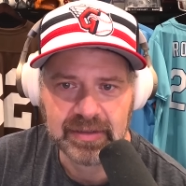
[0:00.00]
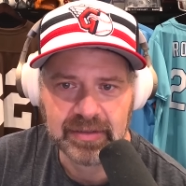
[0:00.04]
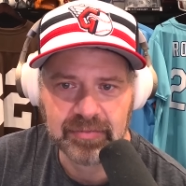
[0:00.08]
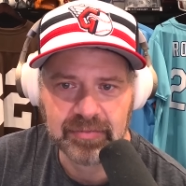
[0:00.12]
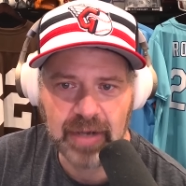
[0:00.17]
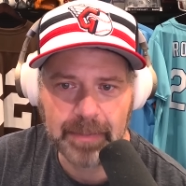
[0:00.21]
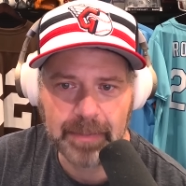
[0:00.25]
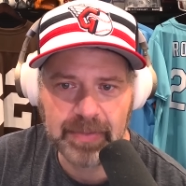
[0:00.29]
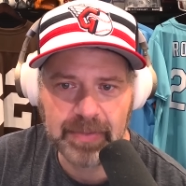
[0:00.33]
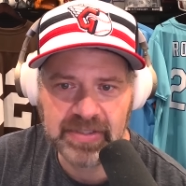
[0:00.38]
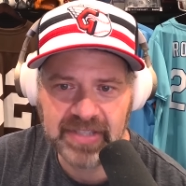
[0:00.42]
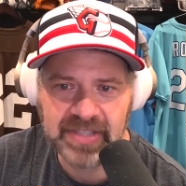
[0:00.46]

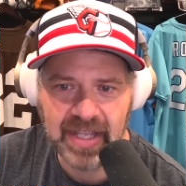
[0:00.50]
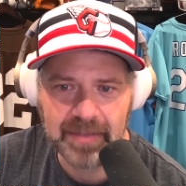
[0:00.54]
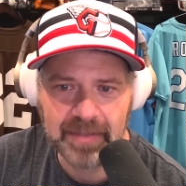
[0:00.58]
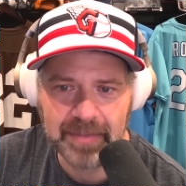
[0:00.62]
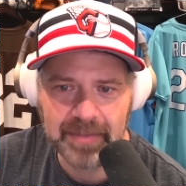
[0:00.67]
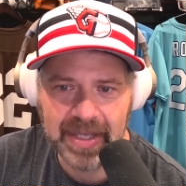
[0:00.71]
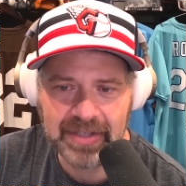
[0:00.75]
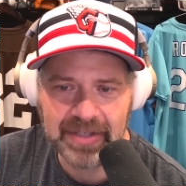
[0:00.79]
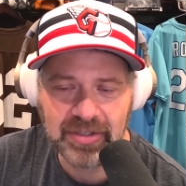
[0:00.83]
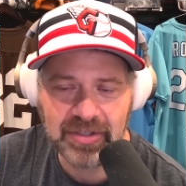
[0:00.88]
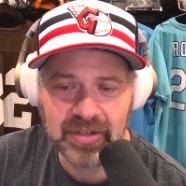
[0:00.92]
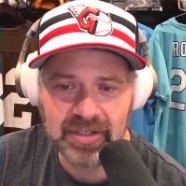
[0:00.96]
Represent,
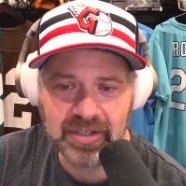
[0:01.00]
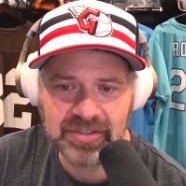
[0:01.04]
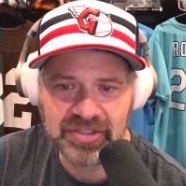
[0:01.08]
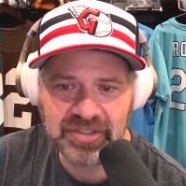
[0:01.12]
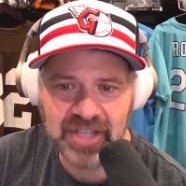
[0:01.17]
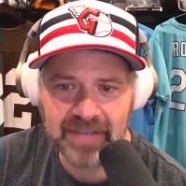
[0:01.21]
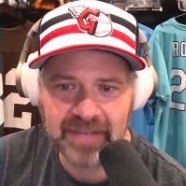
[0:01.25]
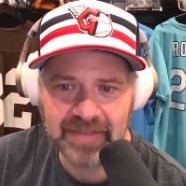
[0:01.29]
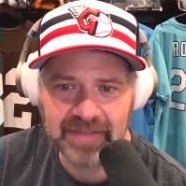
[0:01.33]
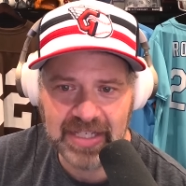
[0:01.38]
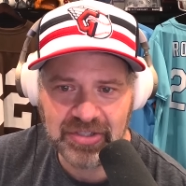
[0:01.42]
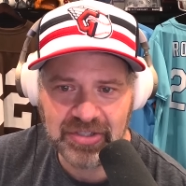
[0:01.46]
man. You got to
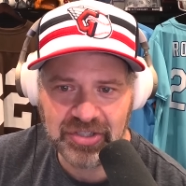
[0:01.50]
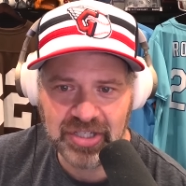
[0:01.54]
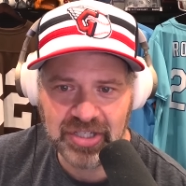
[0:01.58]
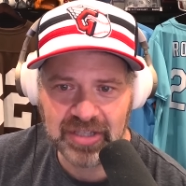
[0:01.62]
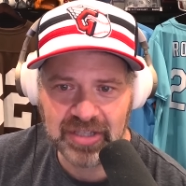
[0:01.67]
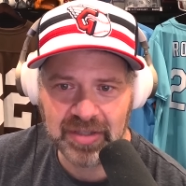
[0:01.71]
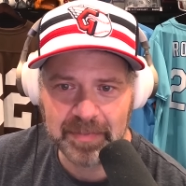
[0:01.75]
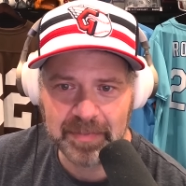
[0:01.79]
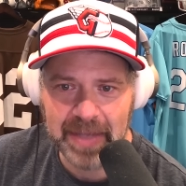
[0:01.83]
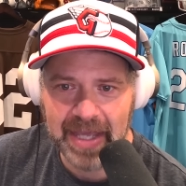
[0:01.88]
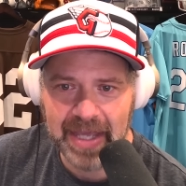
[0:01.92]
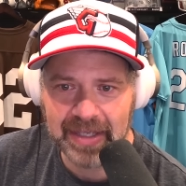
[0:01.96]
shave that shit in
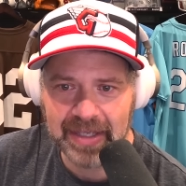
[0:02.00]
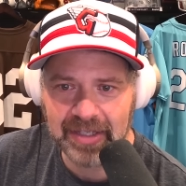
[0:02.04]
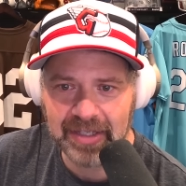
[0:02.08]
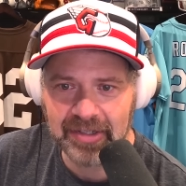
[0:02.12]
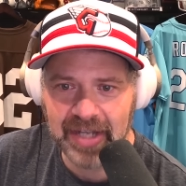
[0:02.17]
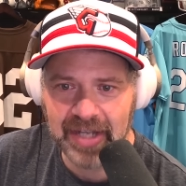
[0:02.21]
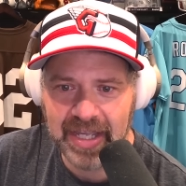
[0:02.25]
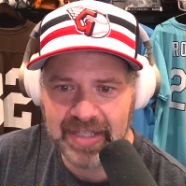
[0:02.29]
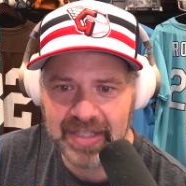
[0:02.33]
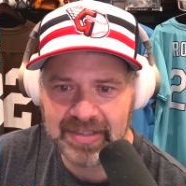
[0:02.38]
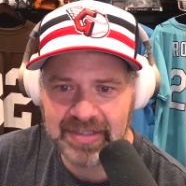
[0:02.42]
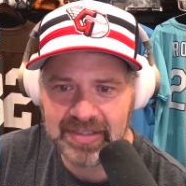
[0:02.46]
the back of your
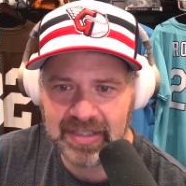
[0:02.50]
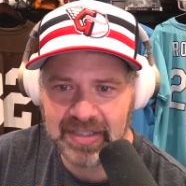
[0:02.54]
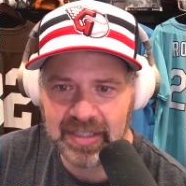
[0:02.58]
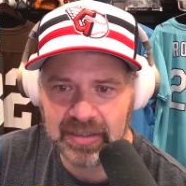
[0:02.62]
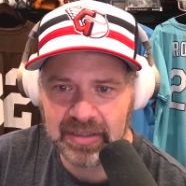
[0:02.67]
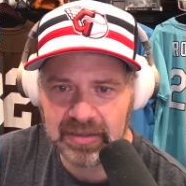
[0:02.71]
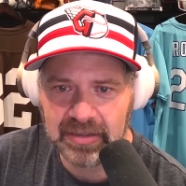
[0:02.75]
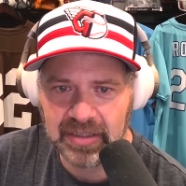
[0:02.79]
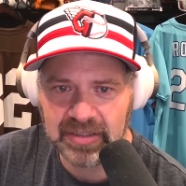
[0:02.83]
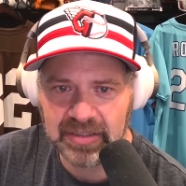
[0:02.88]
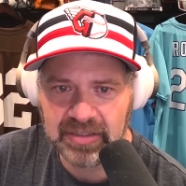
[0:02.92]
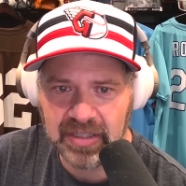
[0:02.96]
head,
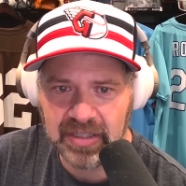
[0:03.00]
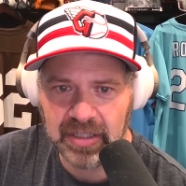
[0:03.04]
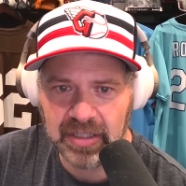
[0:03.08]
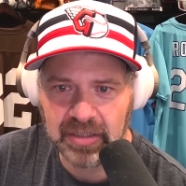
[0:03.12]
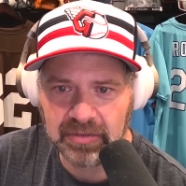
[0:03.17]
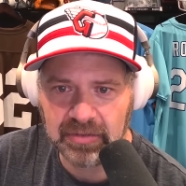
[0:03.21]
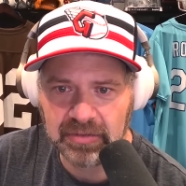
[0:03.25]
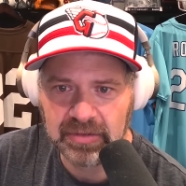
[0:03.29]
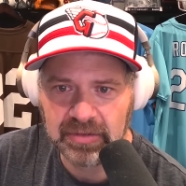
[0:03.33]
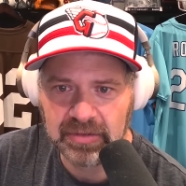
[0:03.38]
Skinner. Let's go.